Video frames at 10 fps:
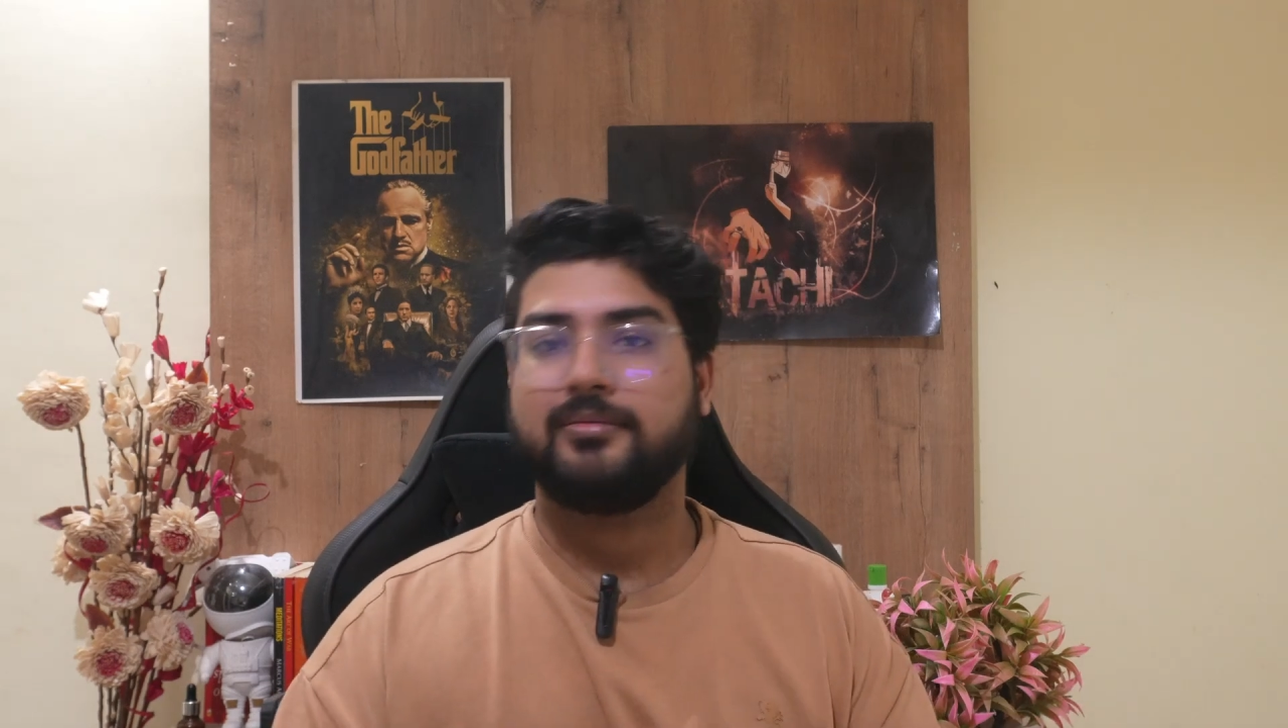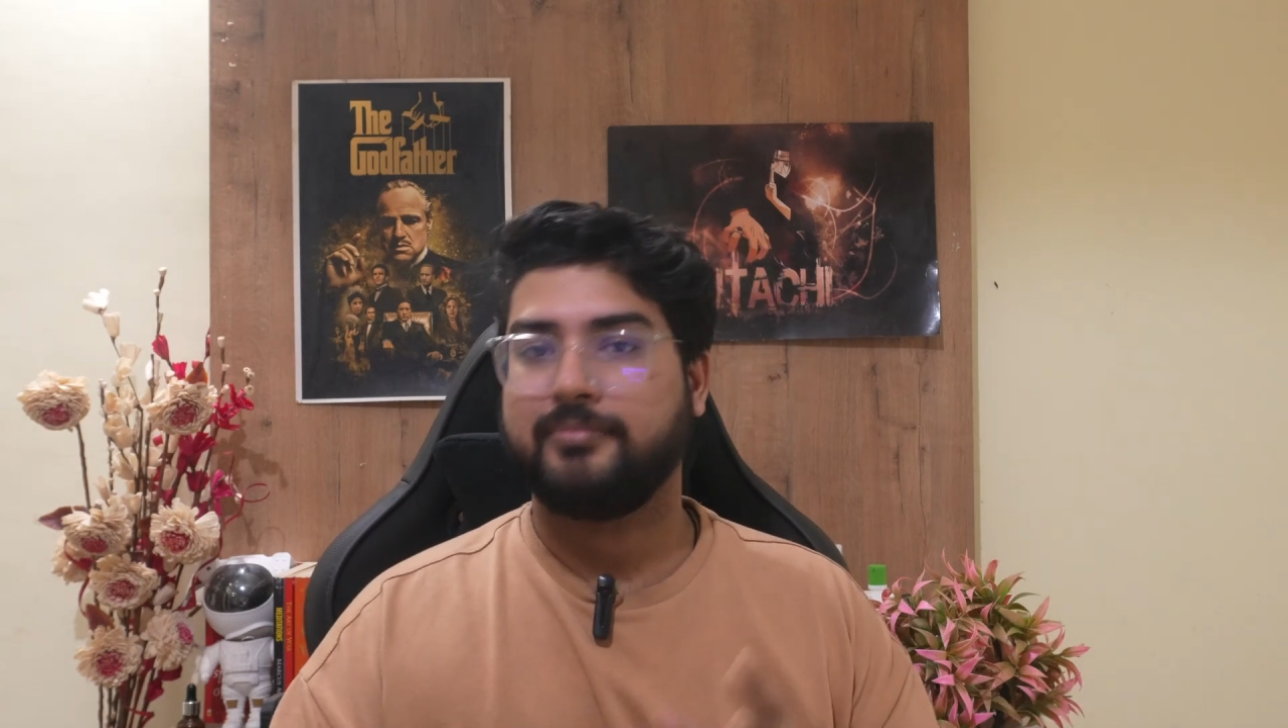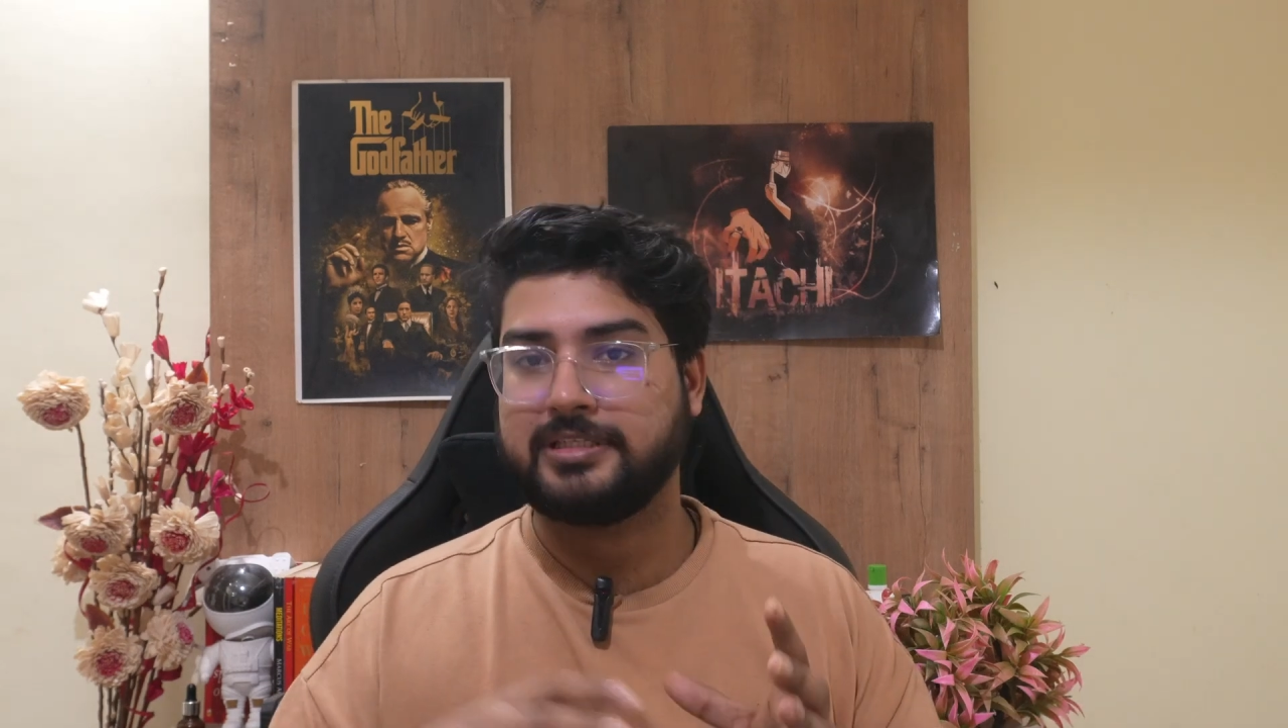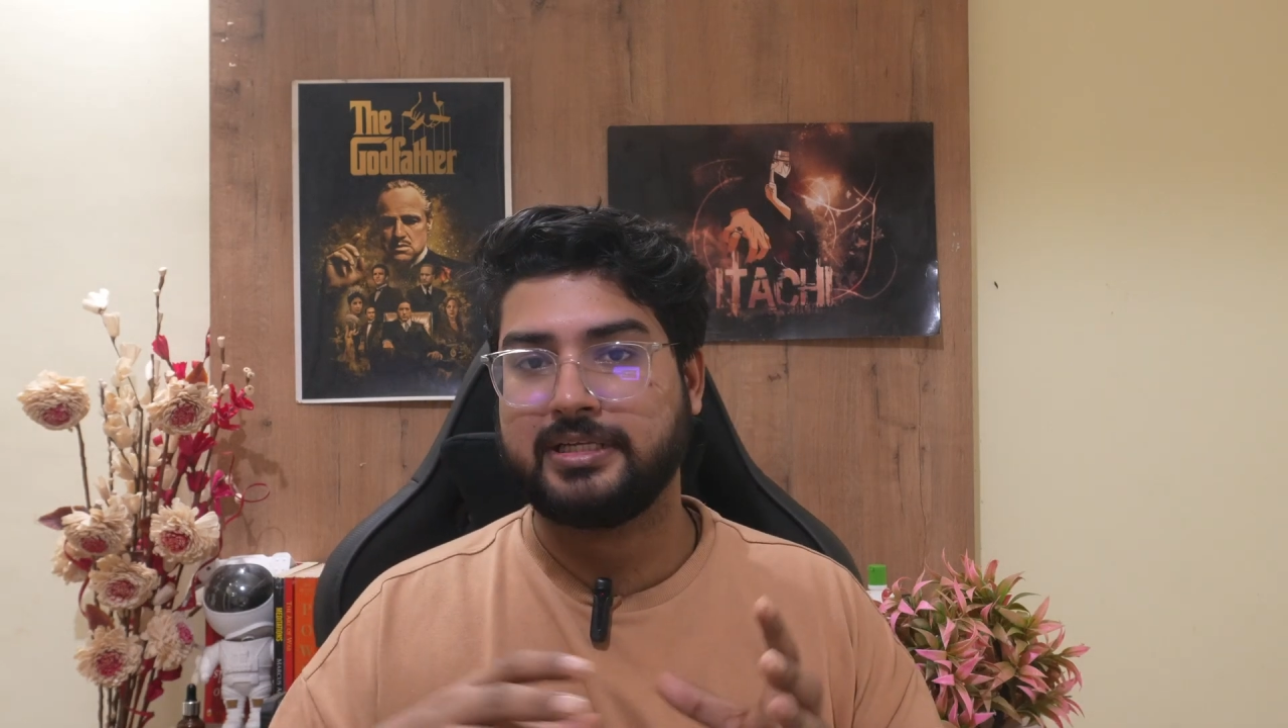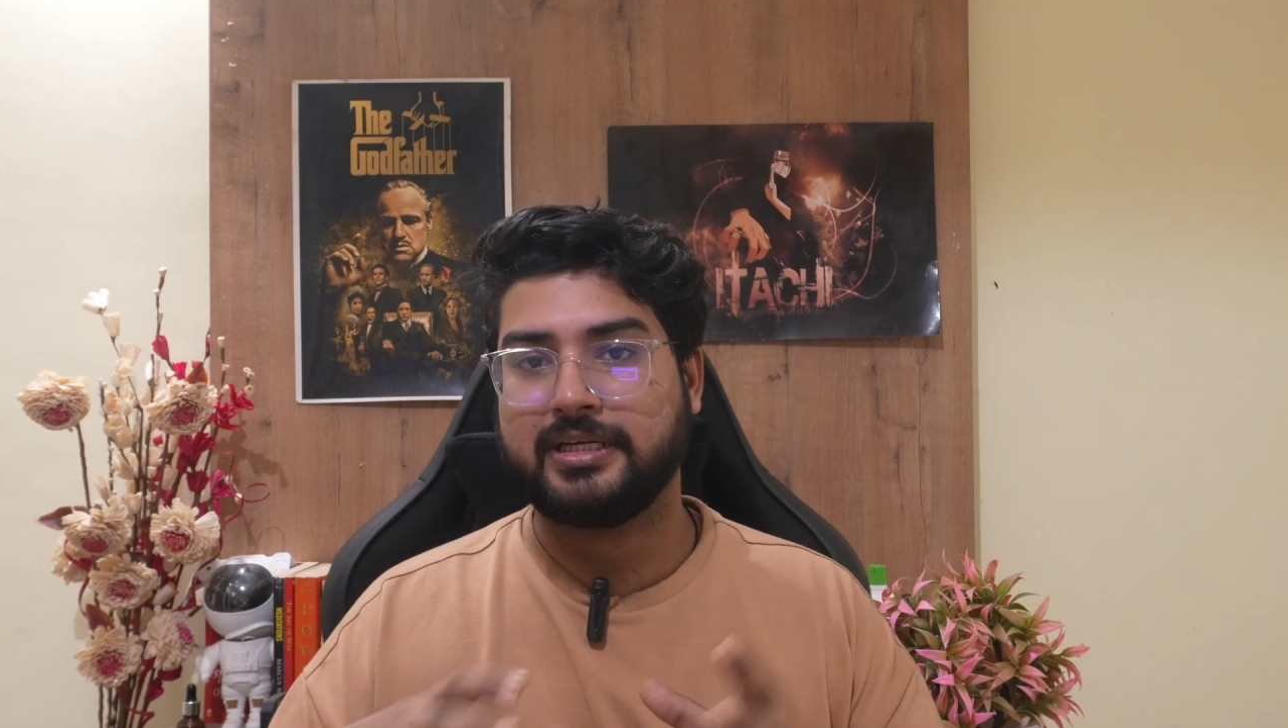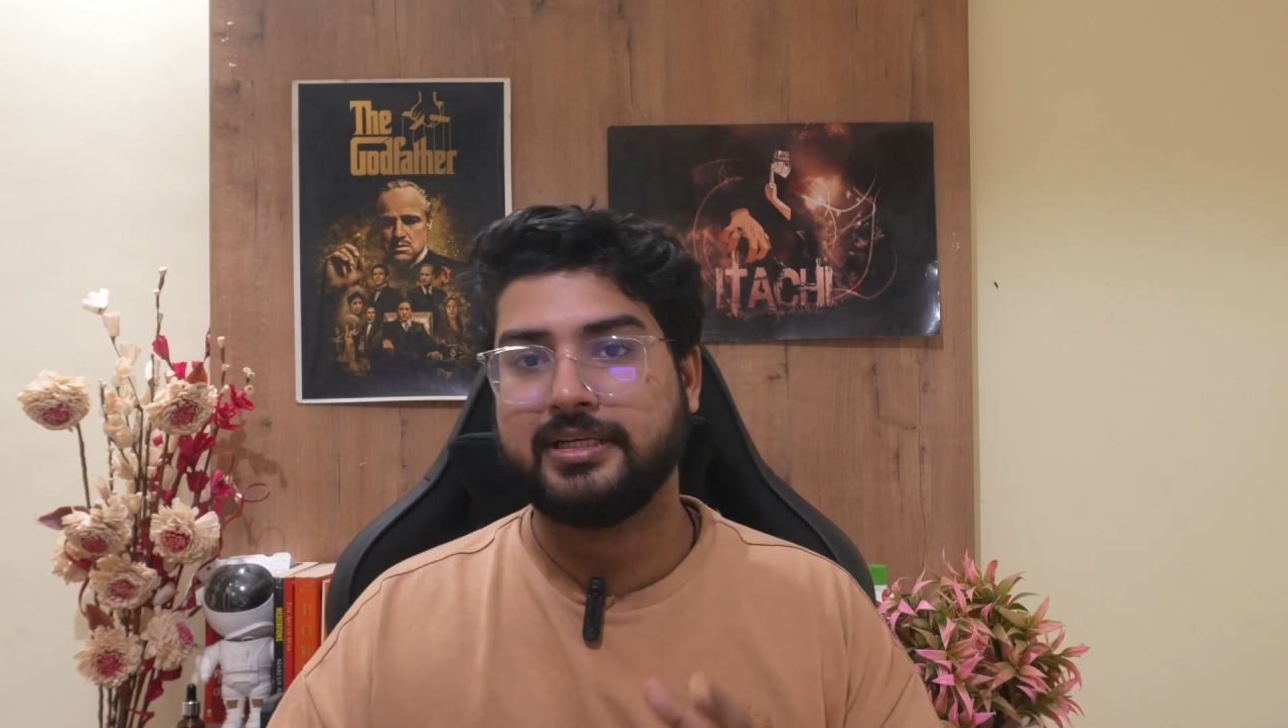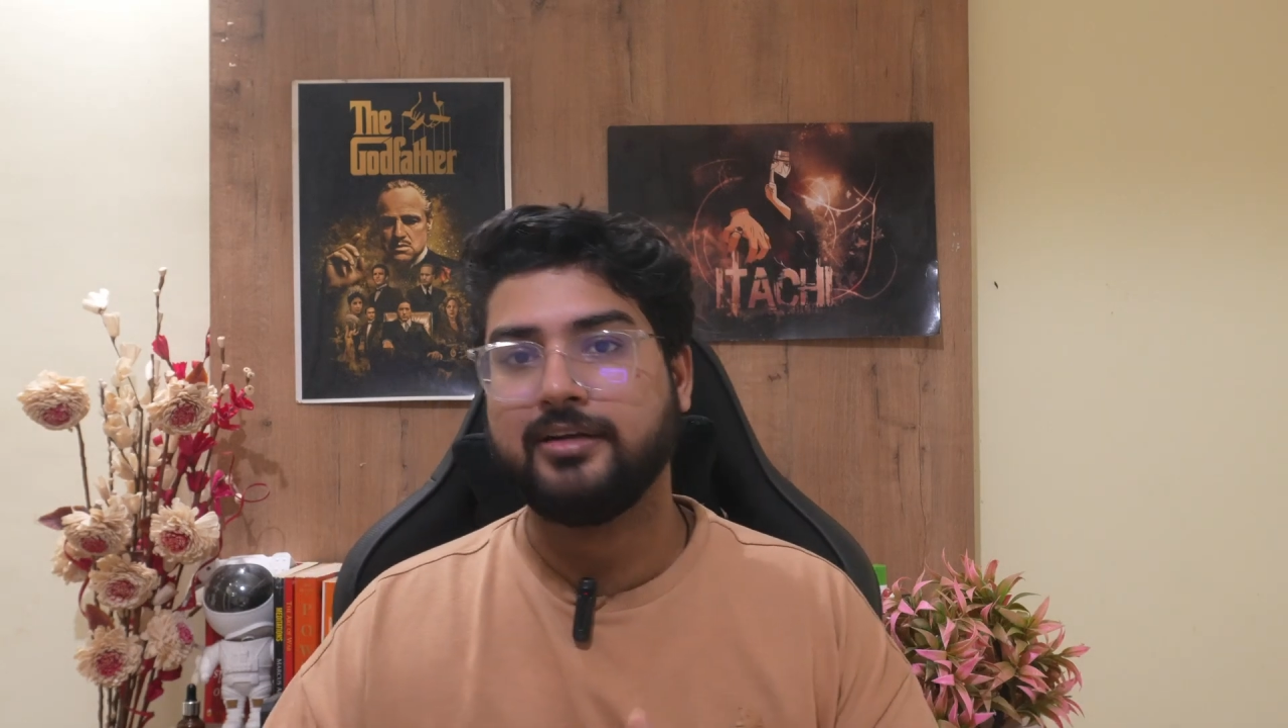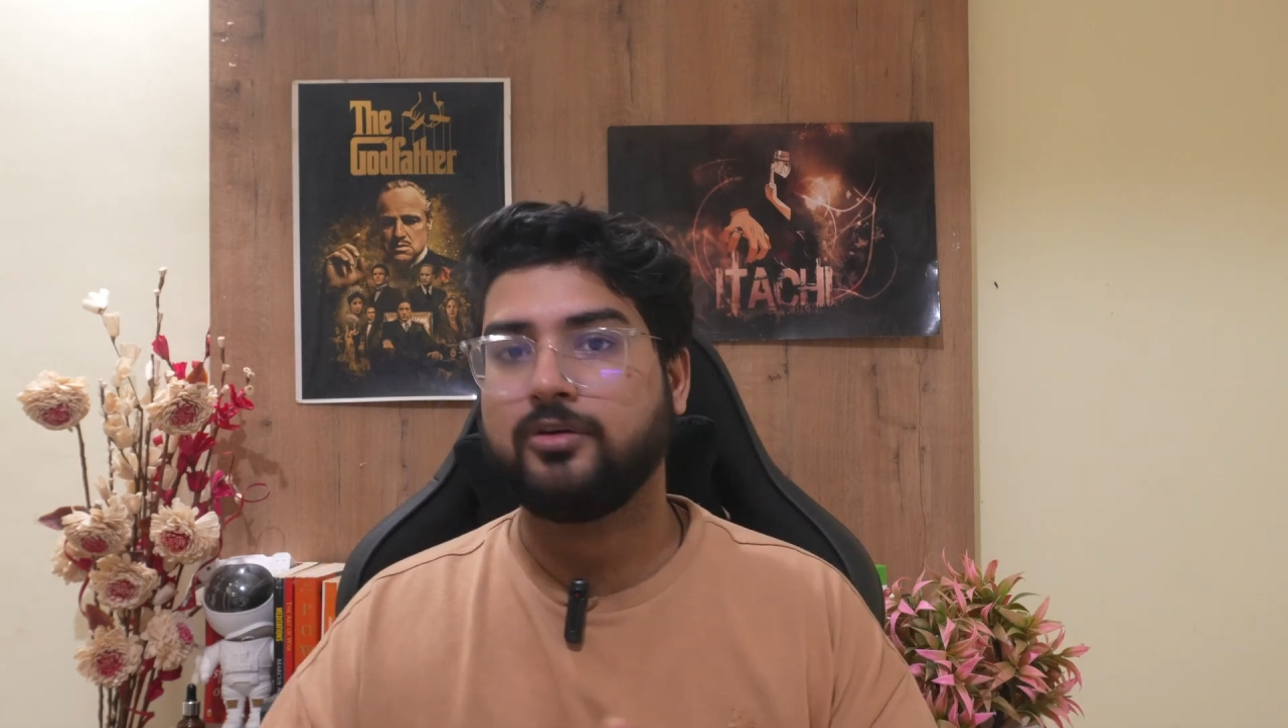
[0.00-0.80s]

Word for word: basically